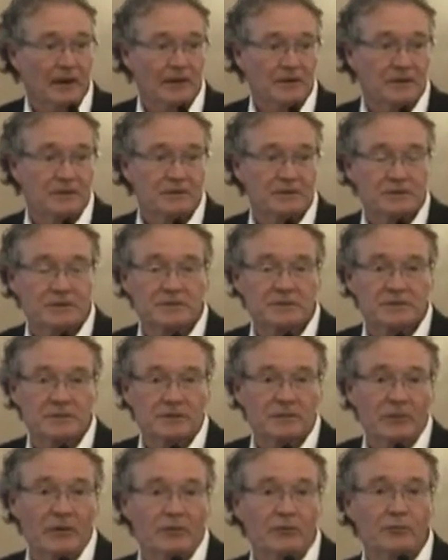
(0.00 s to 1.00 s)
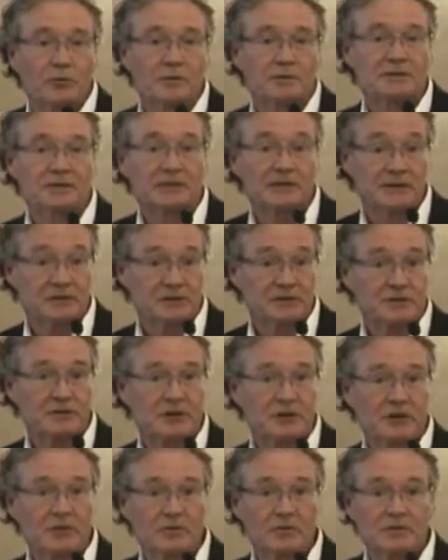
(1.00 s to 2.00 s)
This is about 14 years
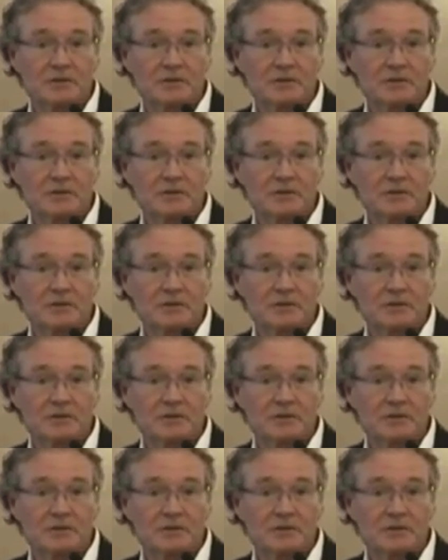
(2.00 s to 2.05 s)
ago.